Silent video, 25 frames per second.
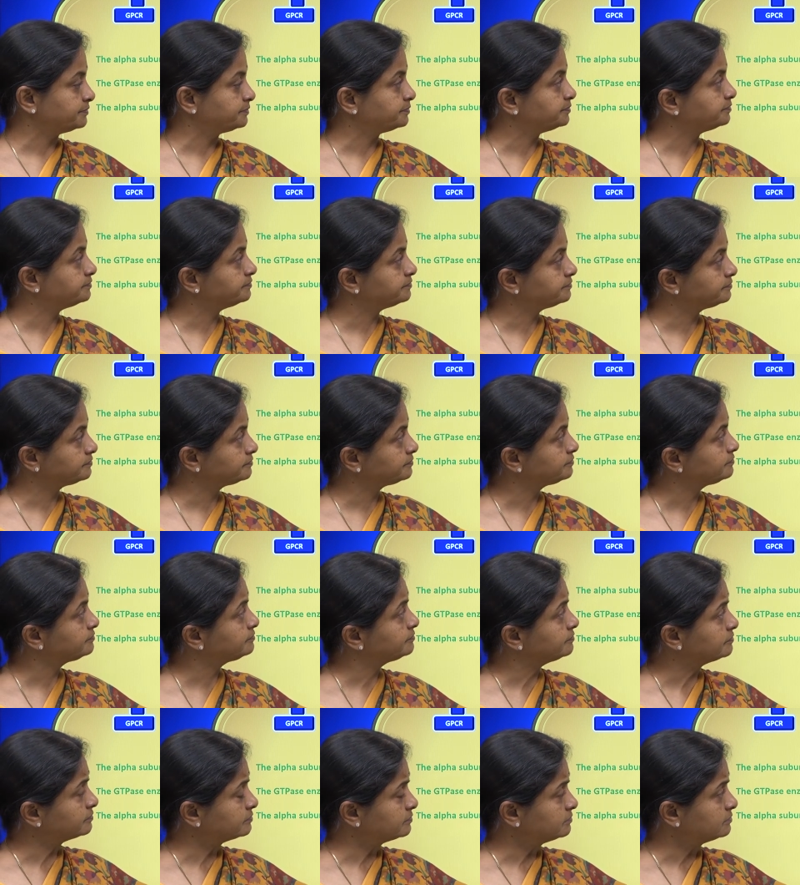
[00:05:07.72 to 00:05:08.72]

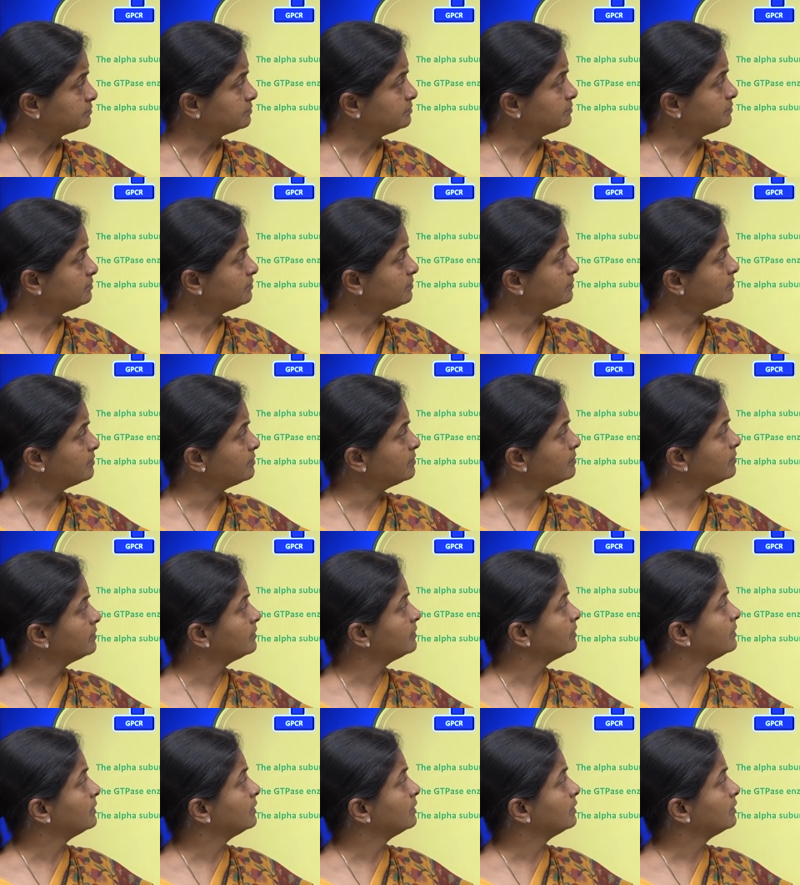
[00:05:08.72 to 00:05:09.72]

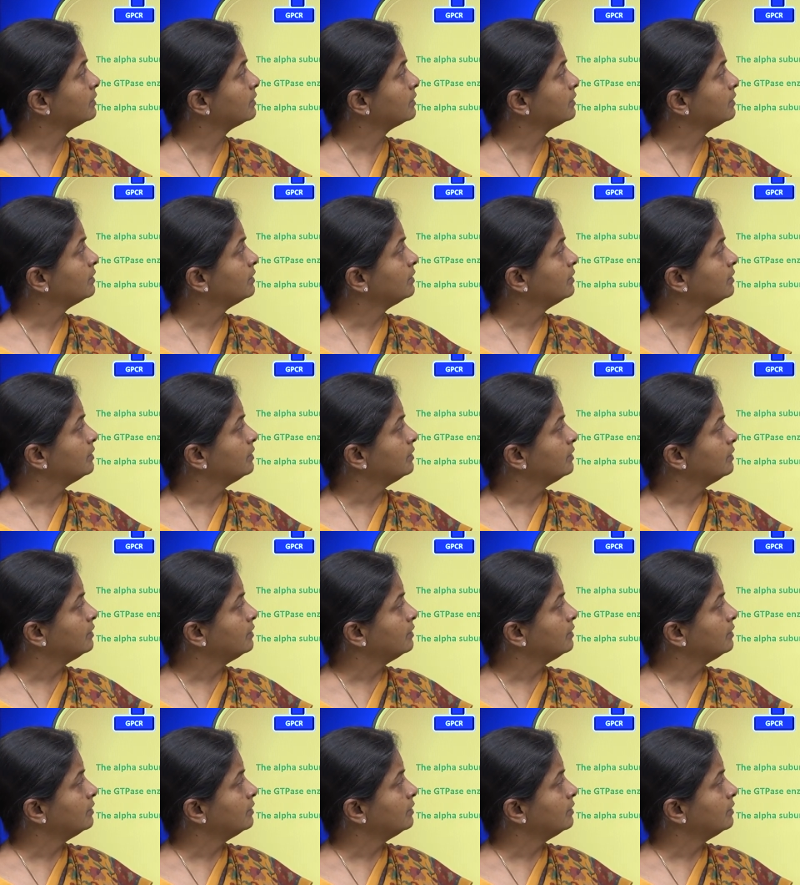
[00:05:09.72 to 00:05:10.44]
(silence)